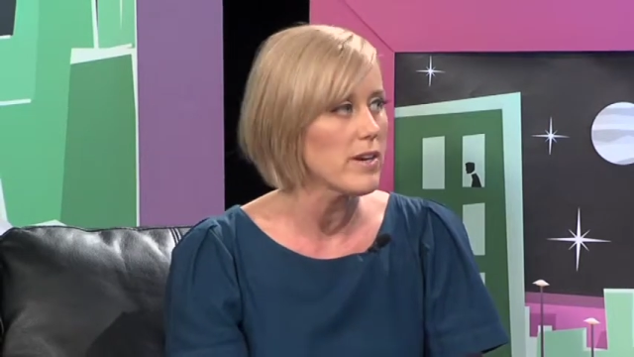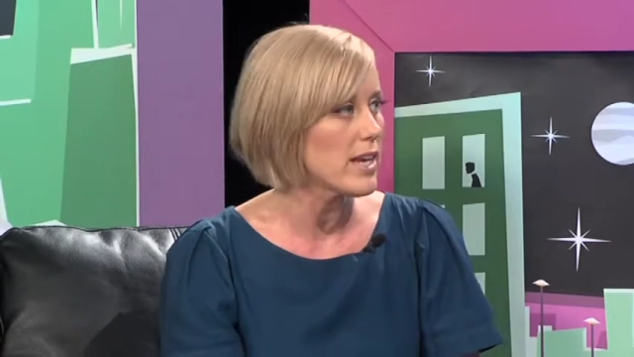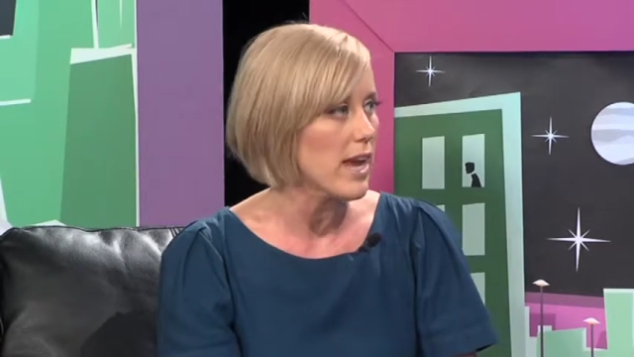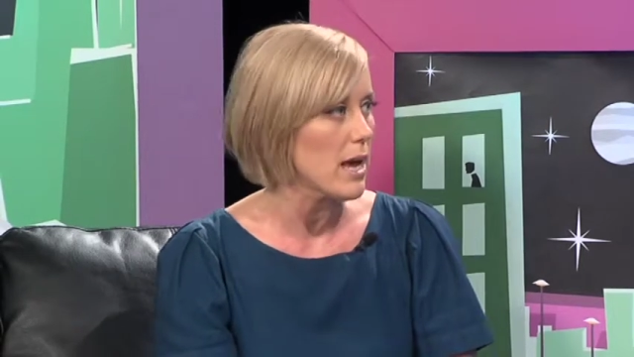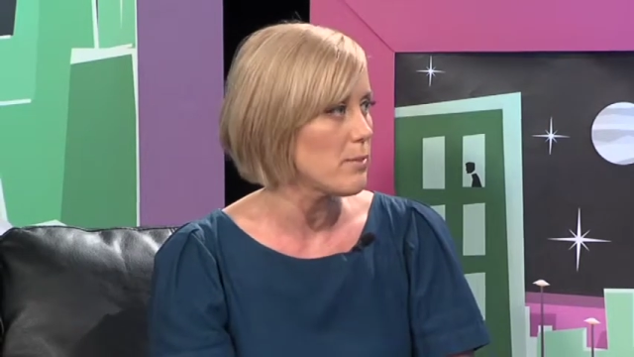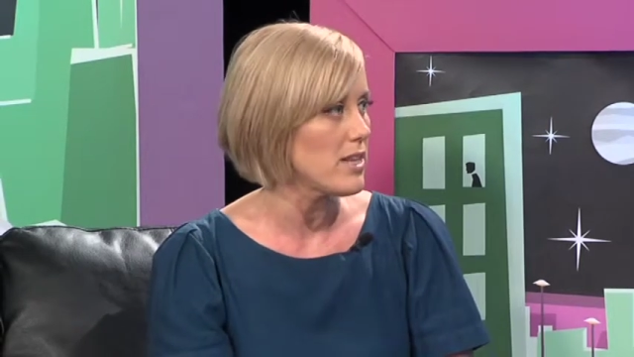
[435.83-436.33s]

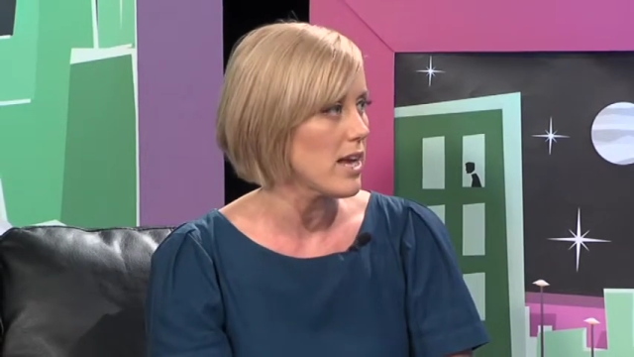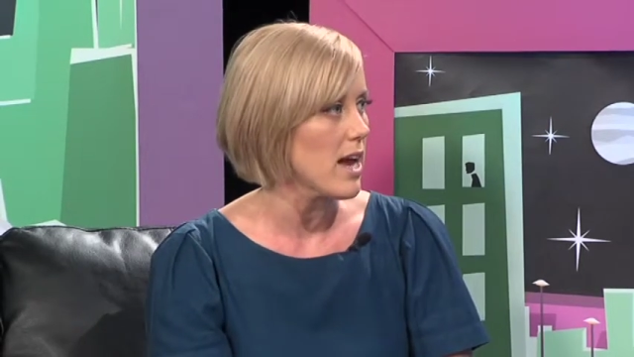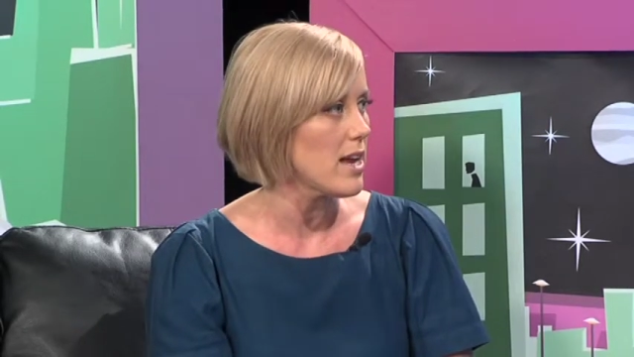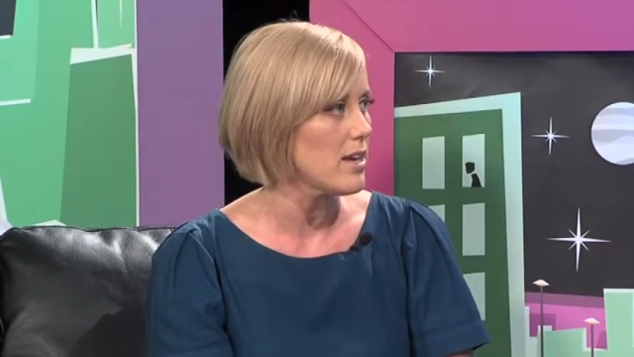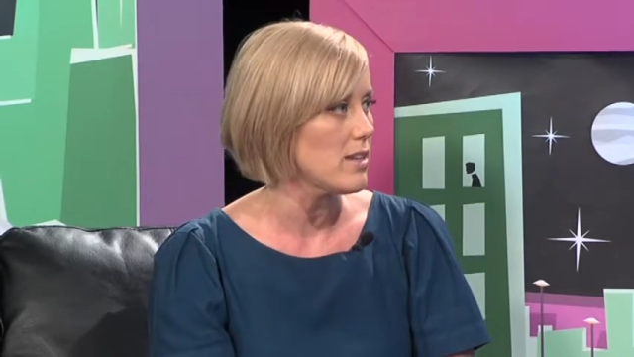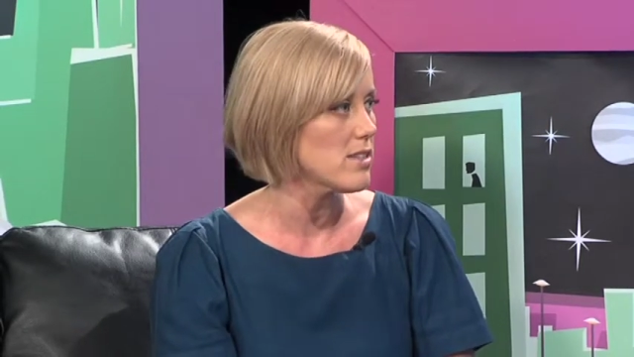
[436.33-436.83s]
game in the
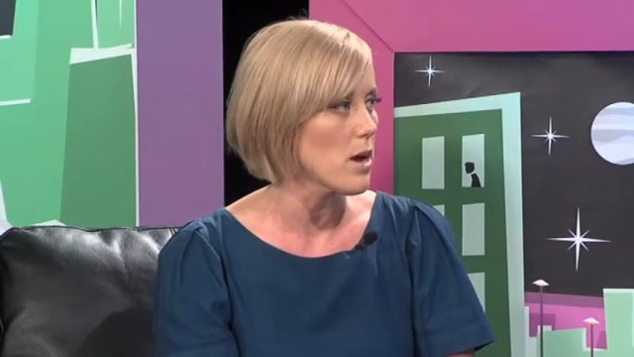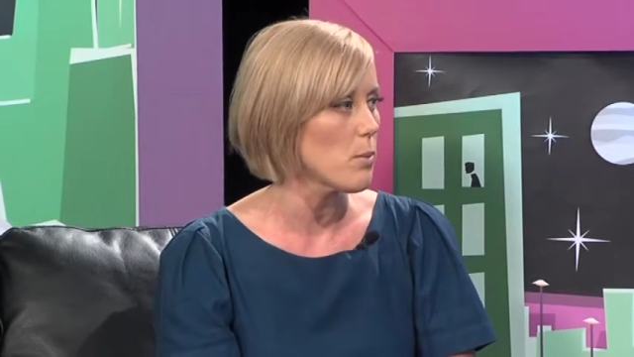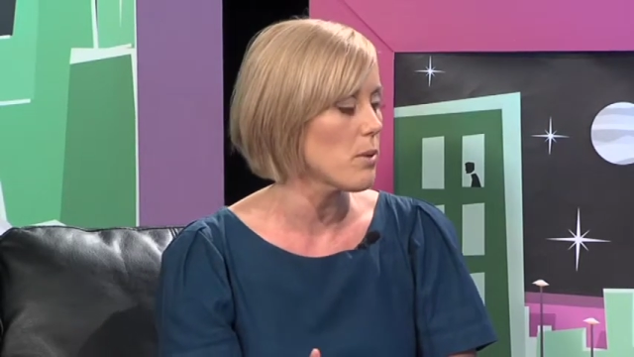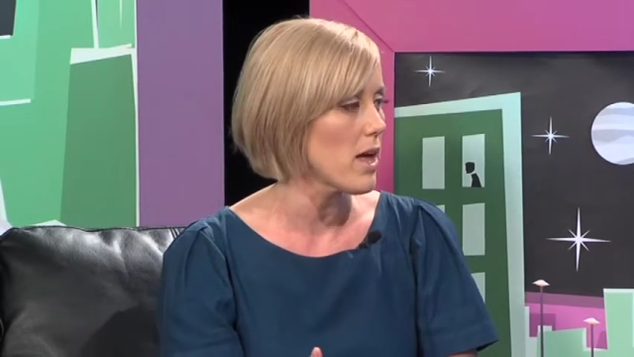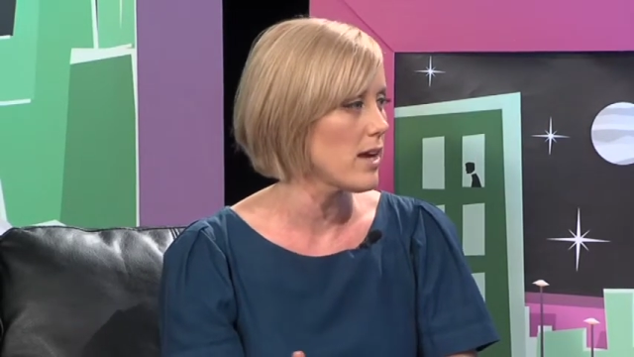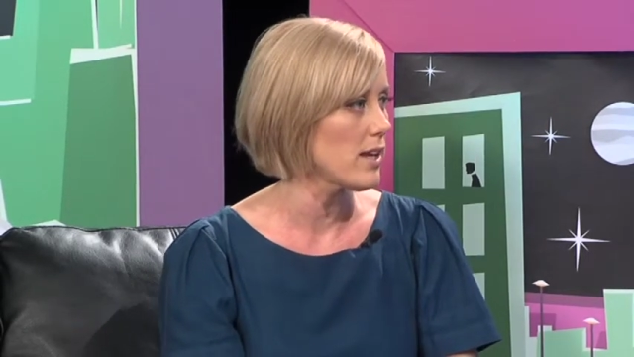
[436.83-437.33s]
80s. They were
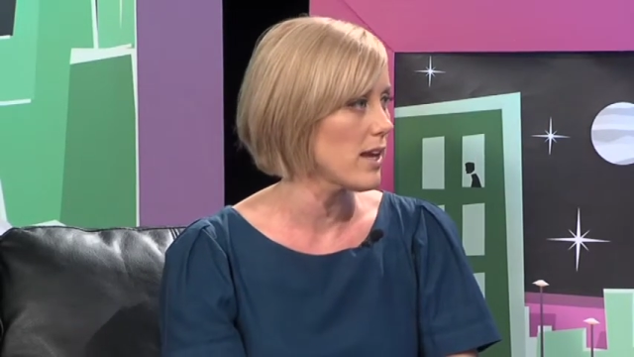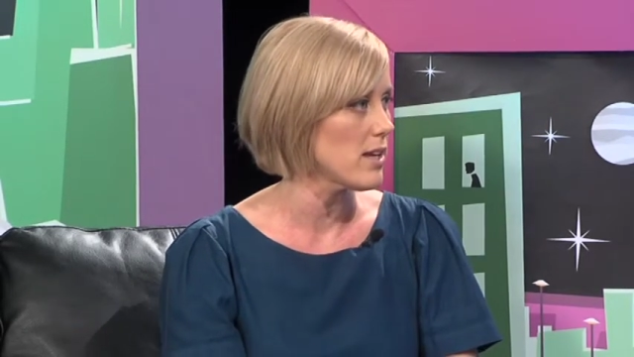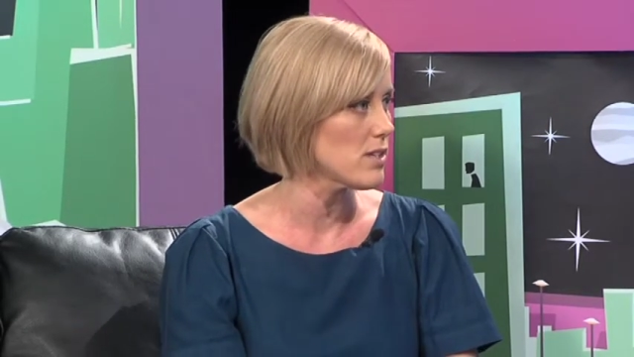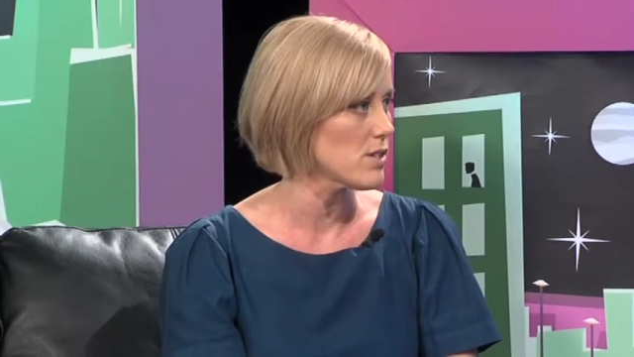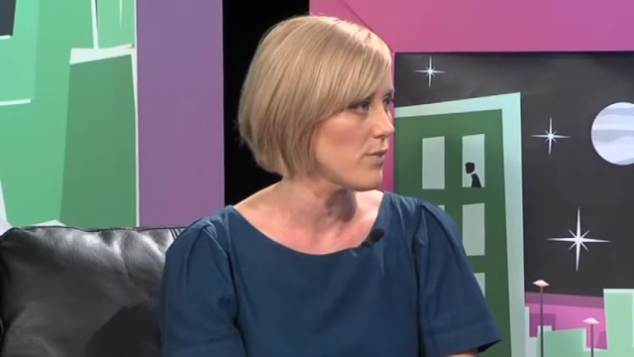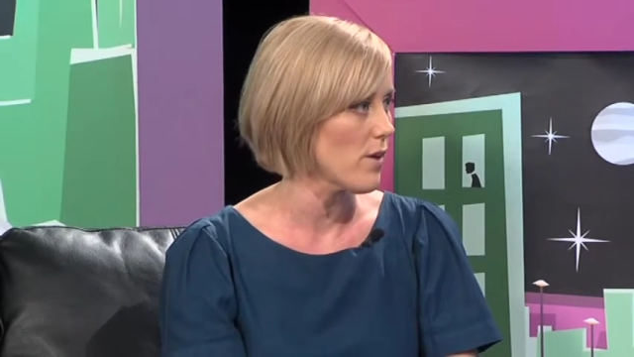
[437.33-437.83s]
playing
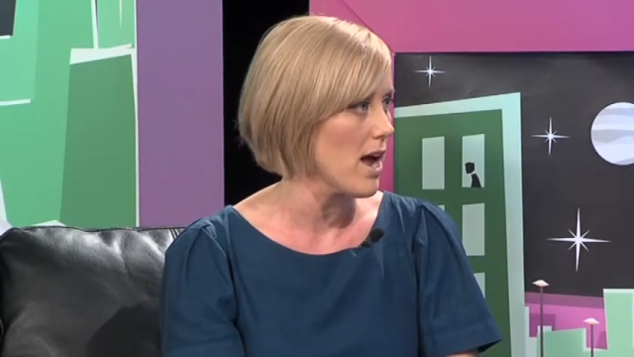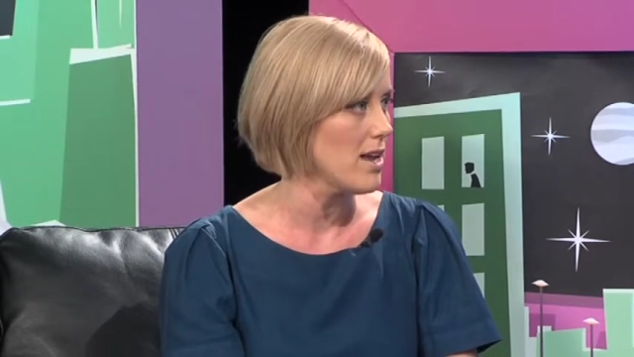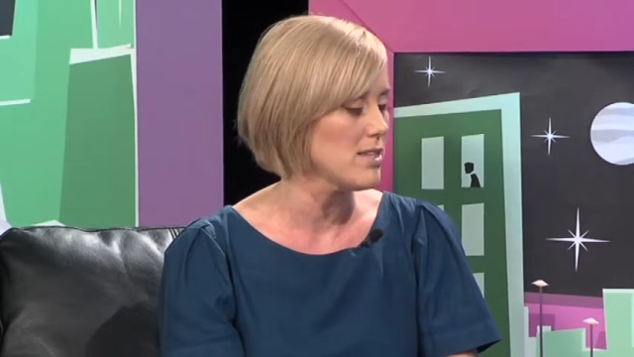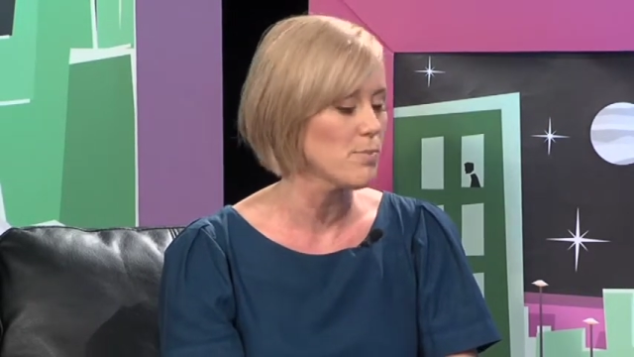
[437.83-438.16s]
against France.